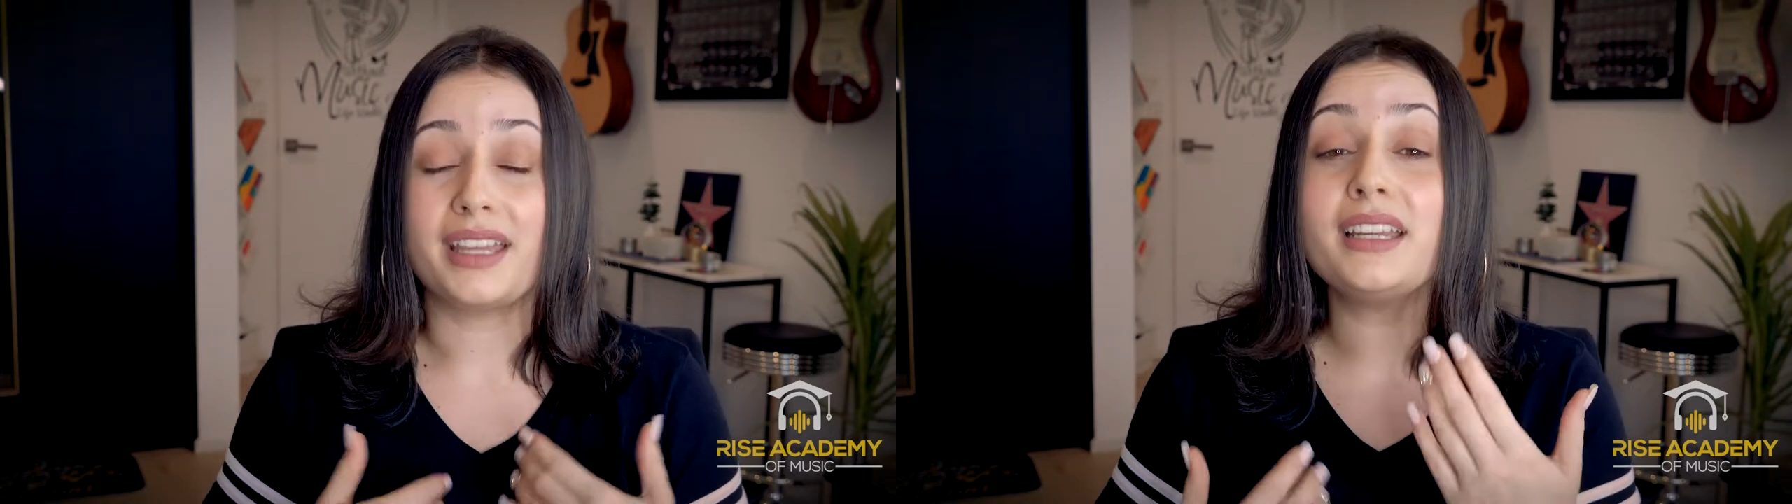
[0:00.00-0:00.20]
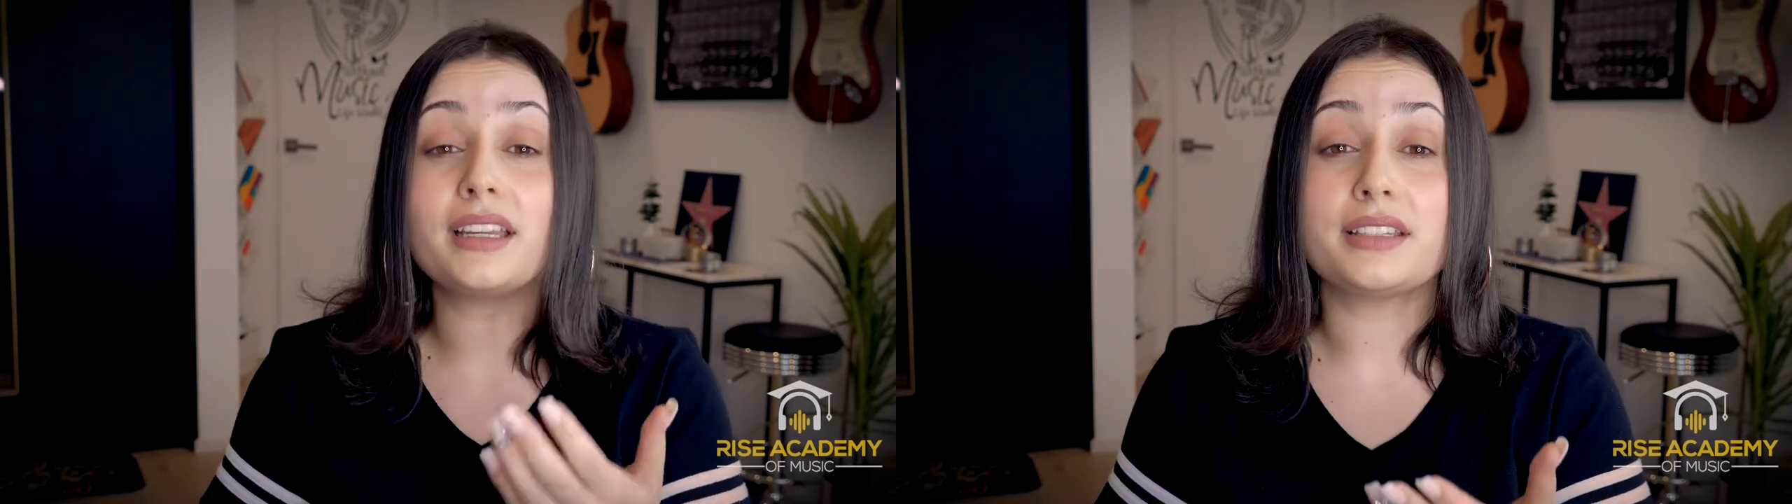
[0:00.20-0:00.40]

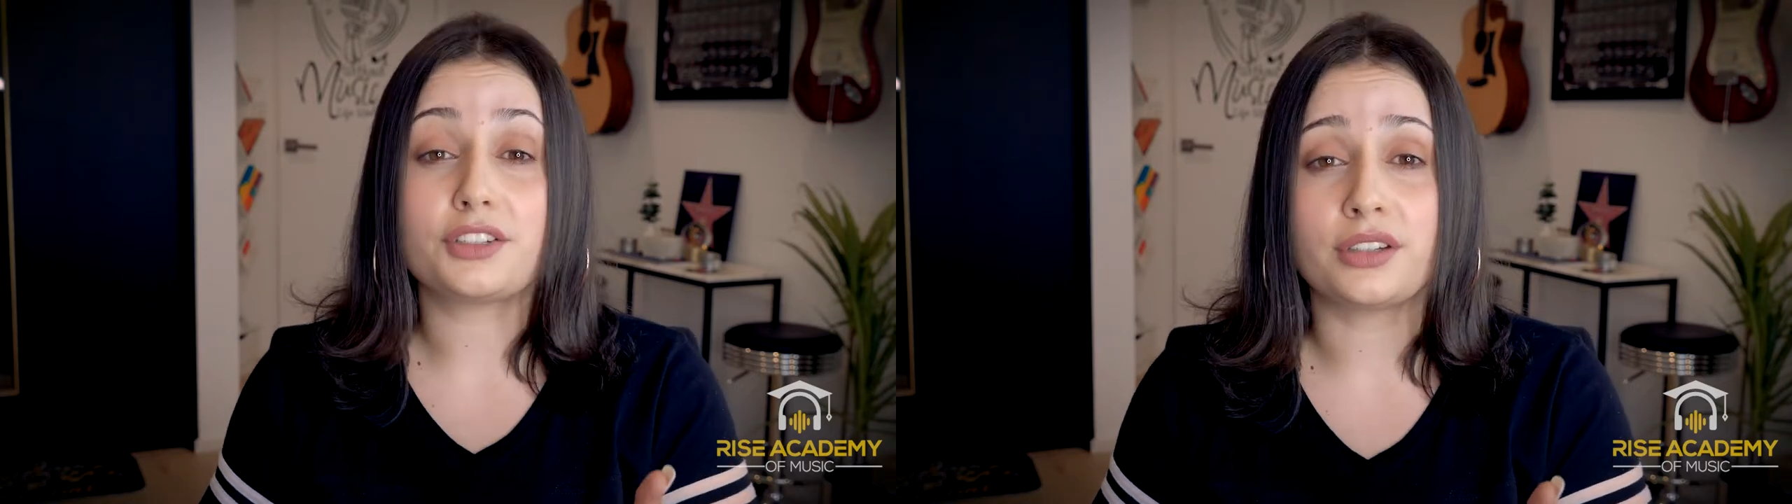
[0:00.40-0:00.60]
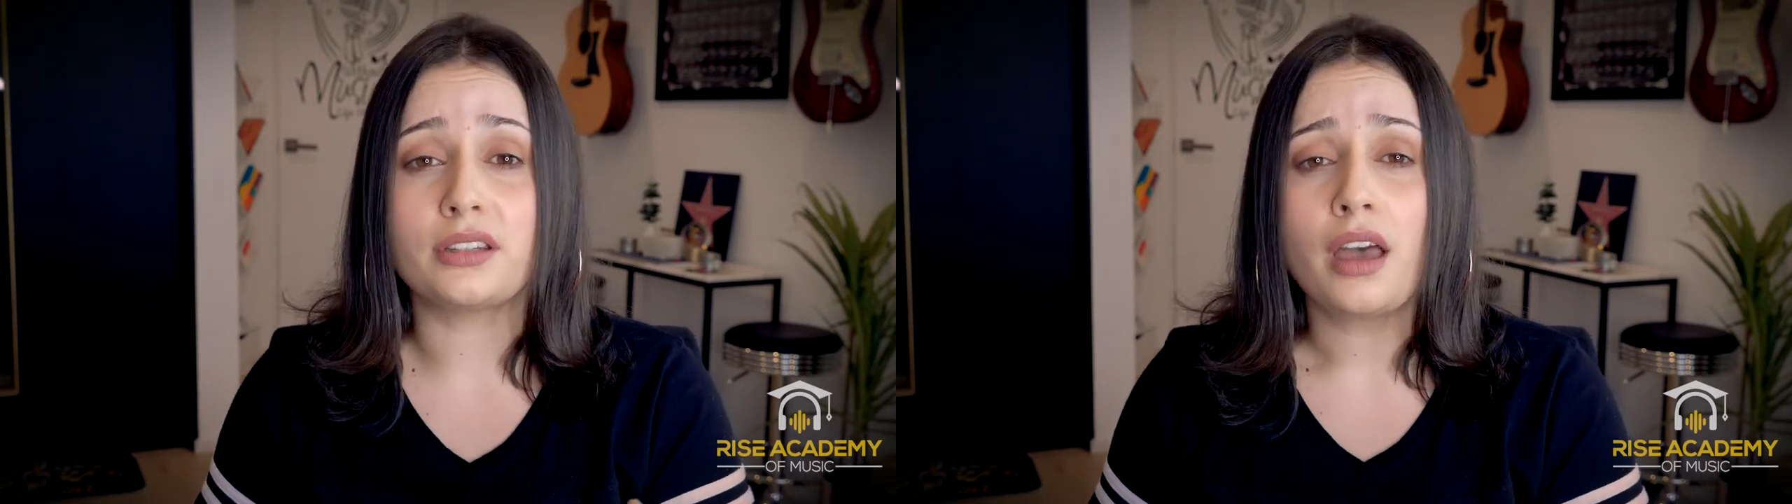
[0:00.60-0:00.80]
And in
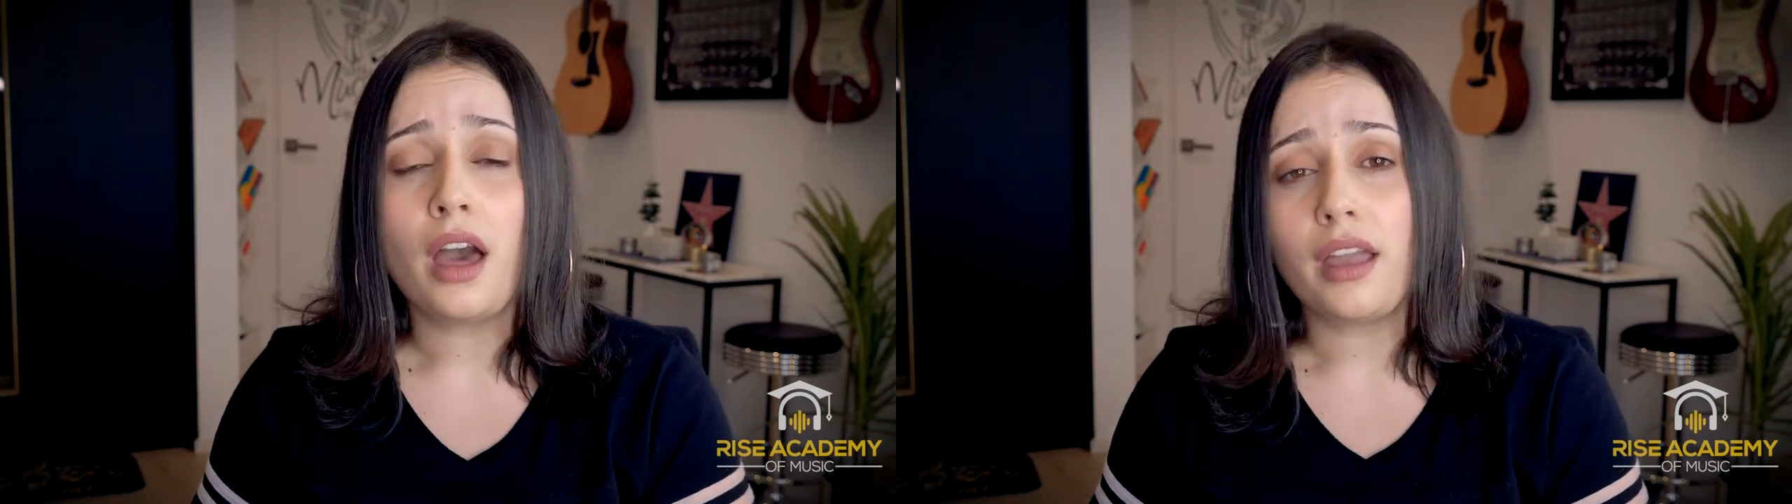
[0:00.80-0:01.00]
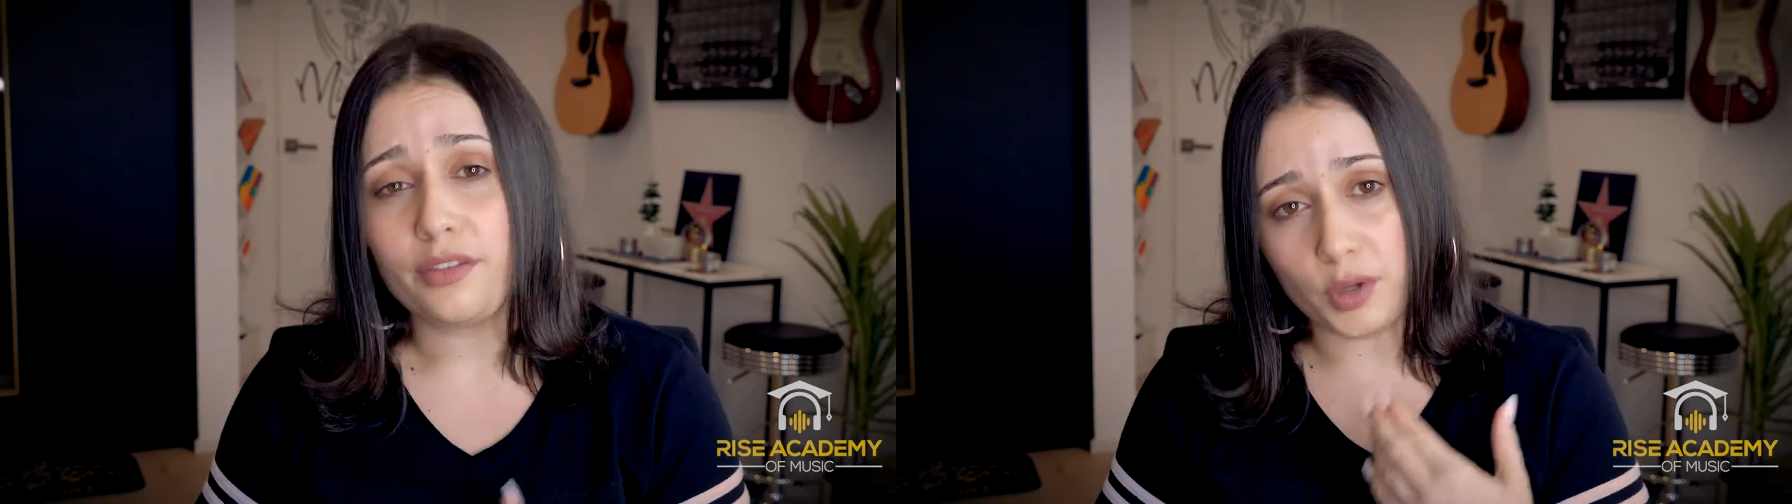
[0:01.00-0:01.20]
addition,
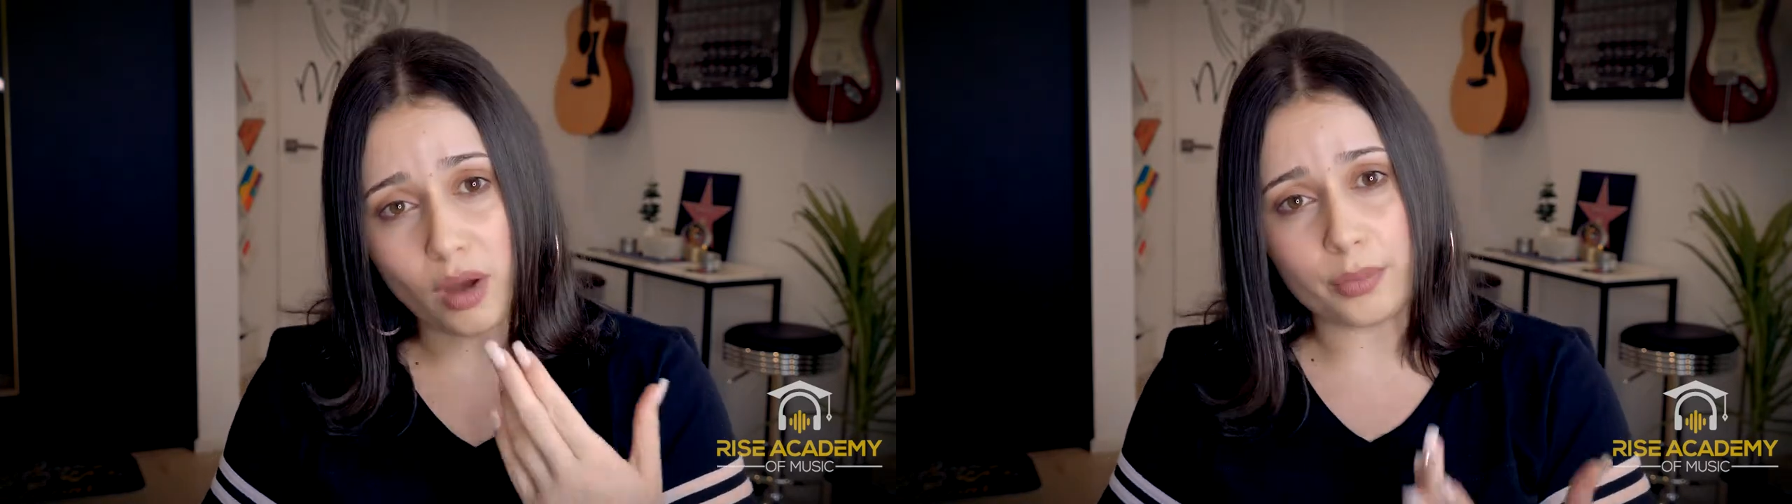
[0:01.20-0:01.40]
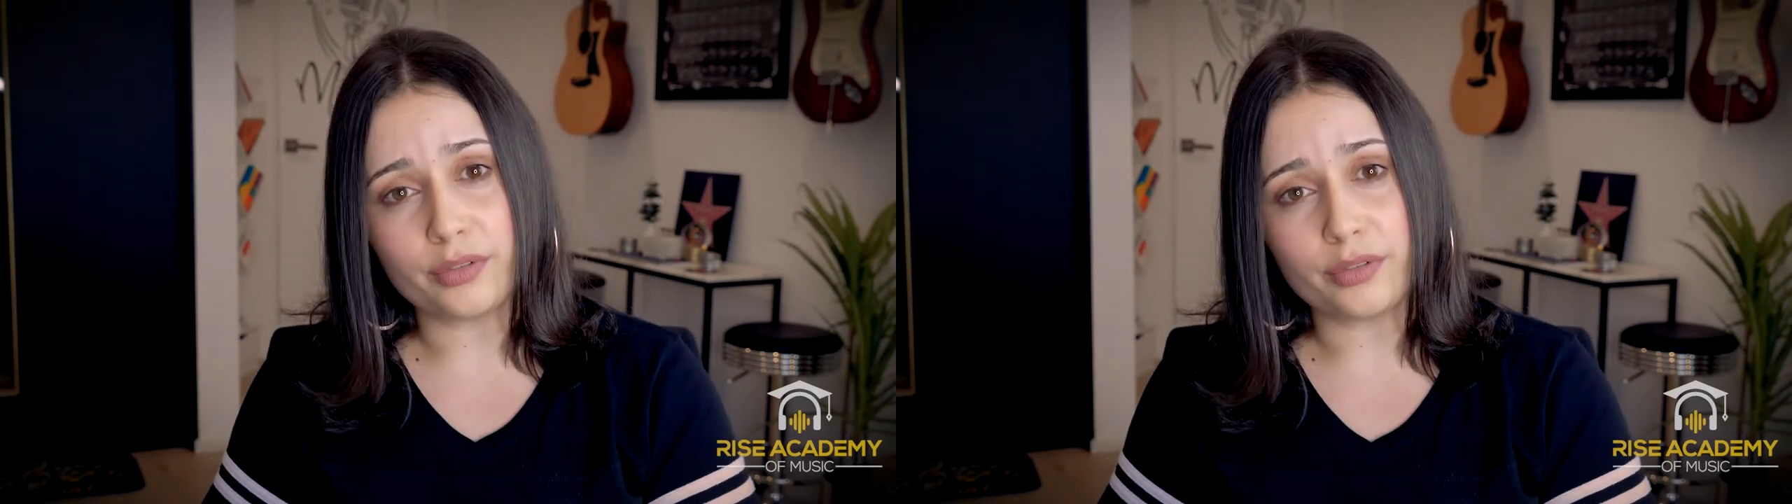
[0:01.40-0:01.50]
if you are